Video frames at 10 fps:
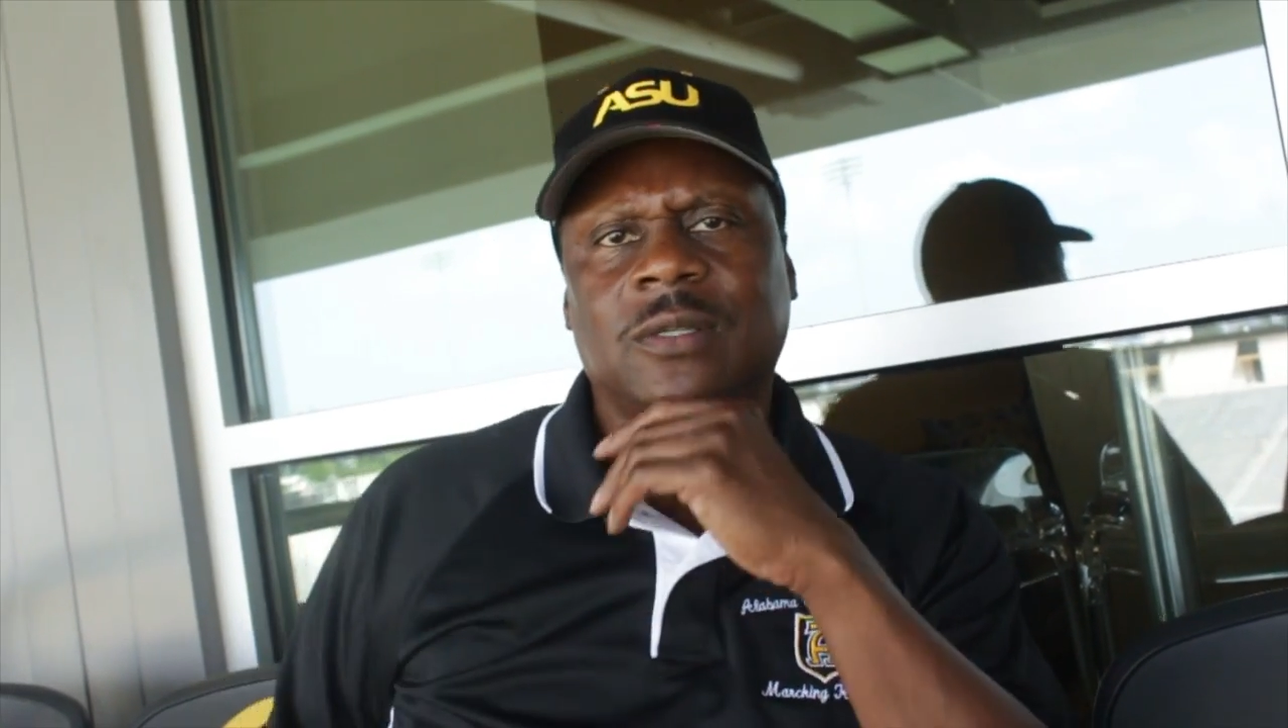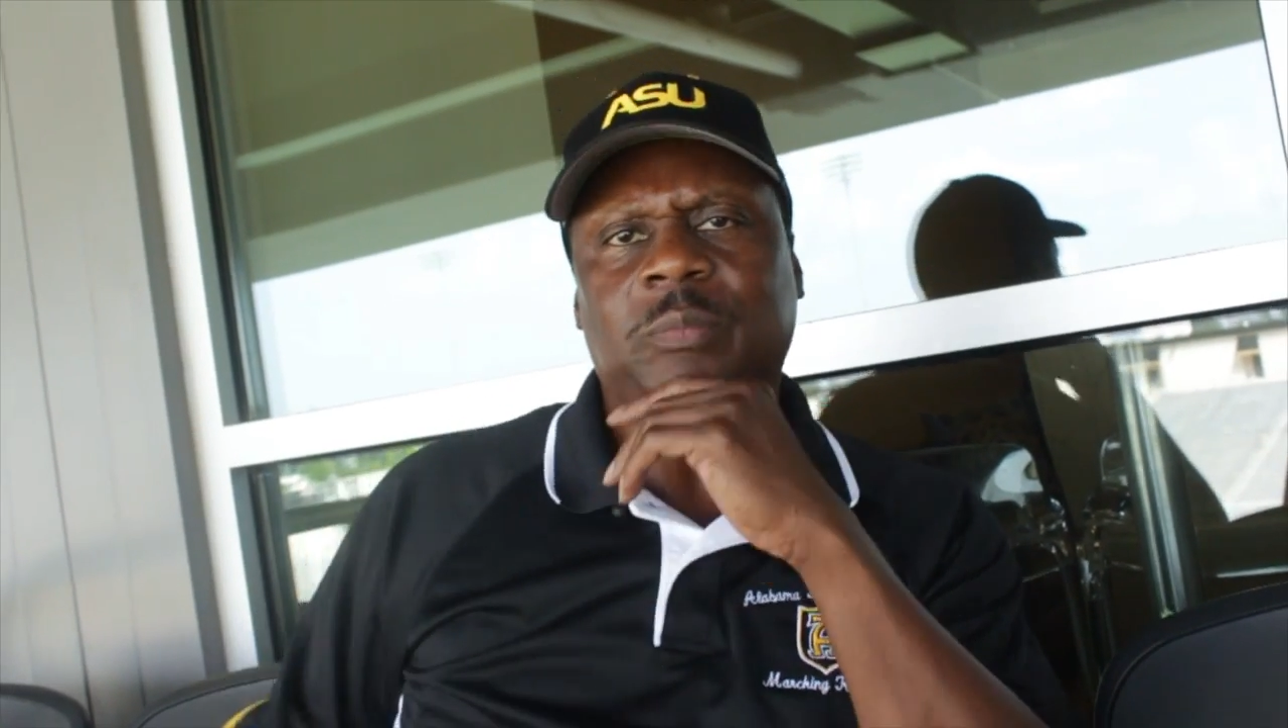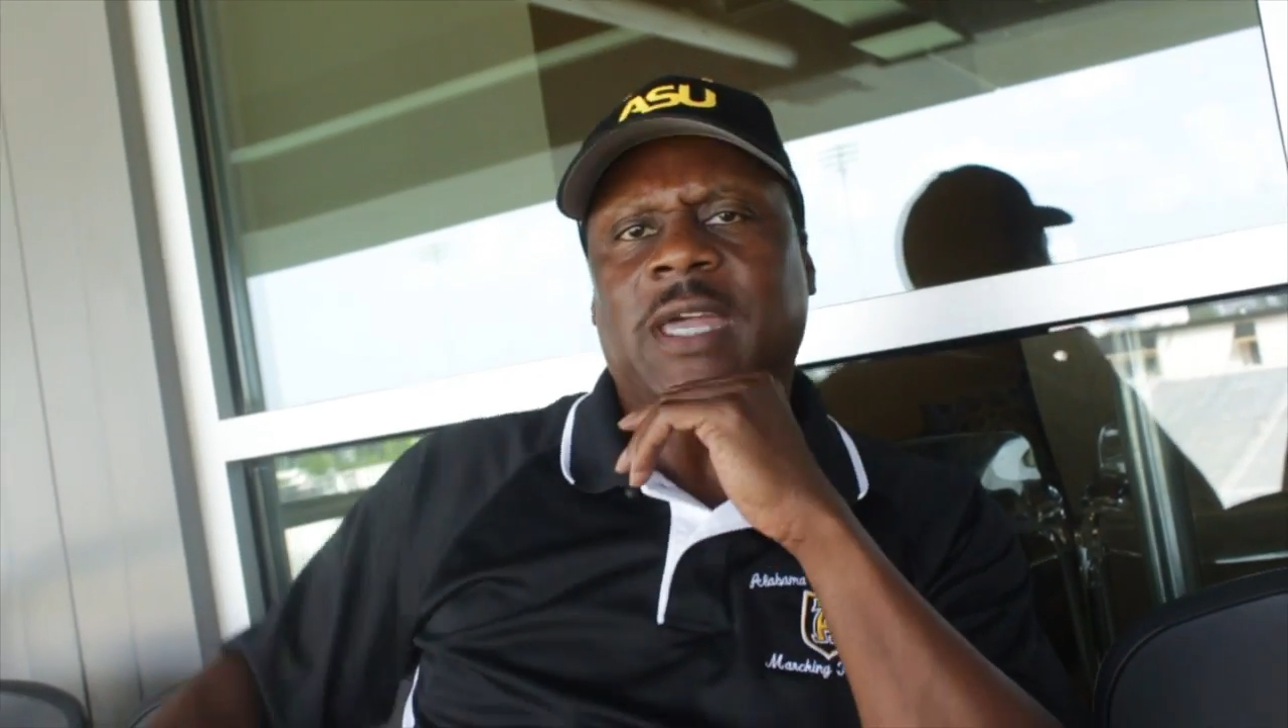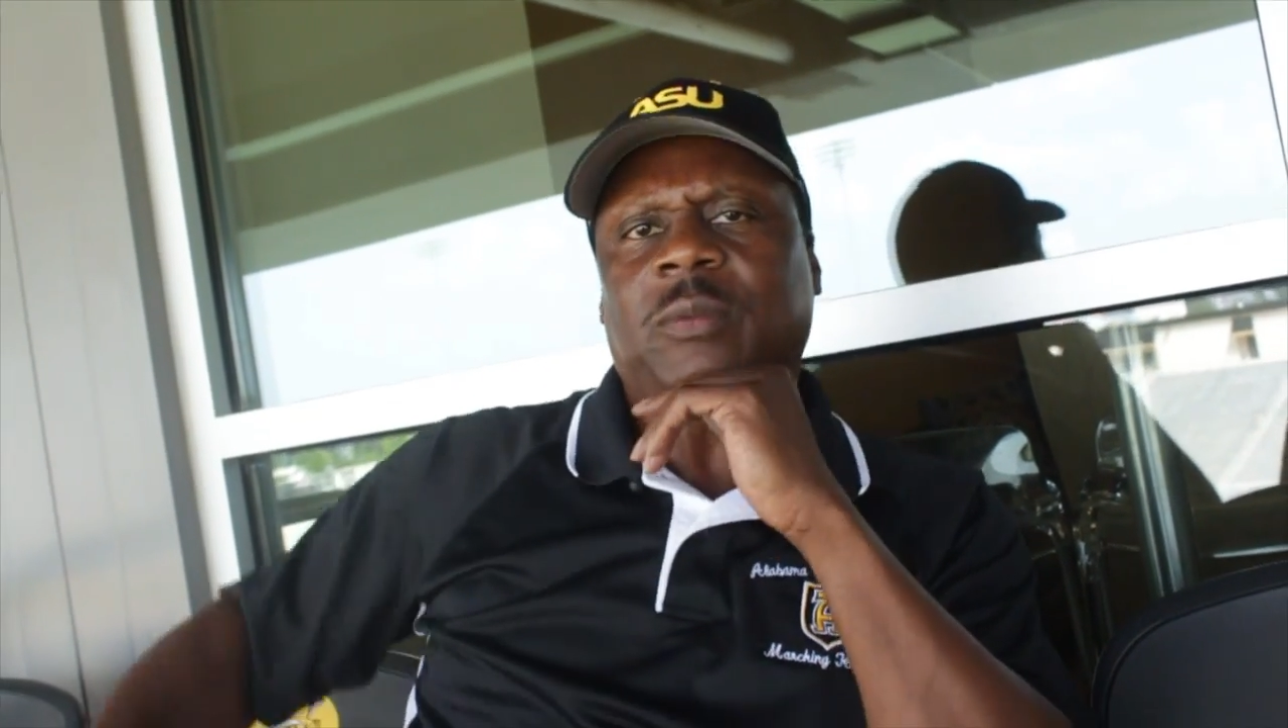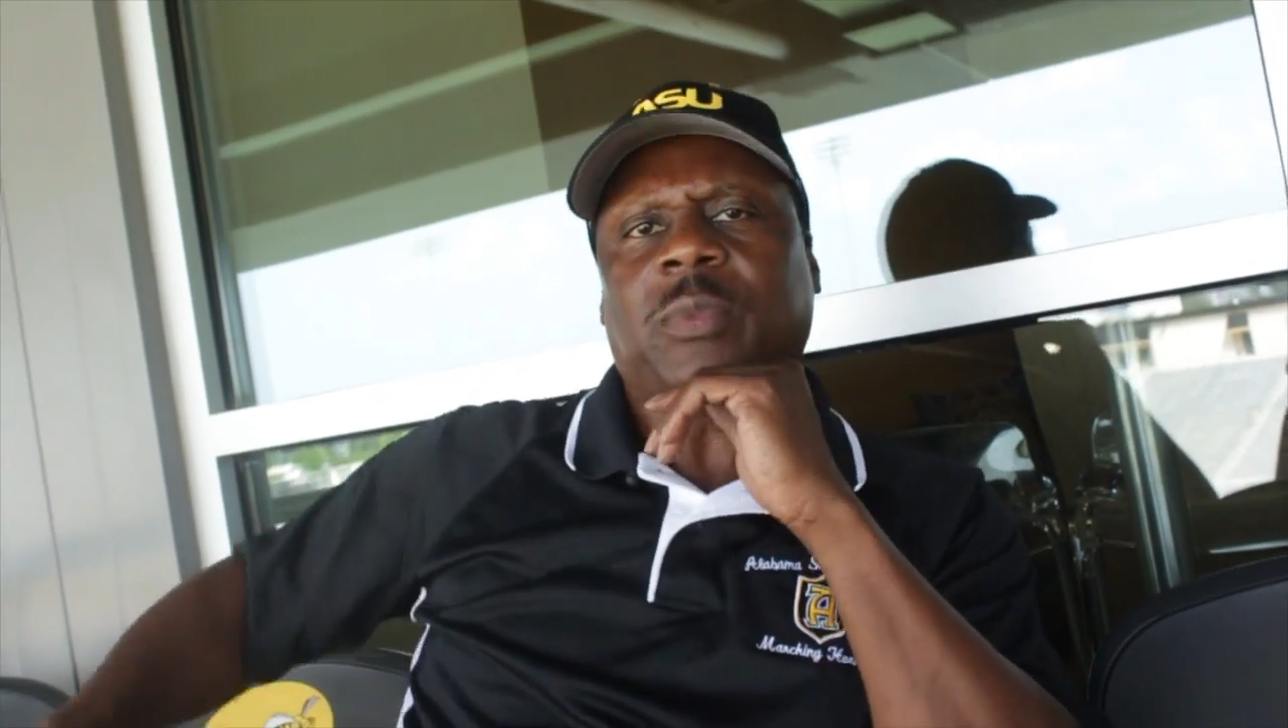to the bank,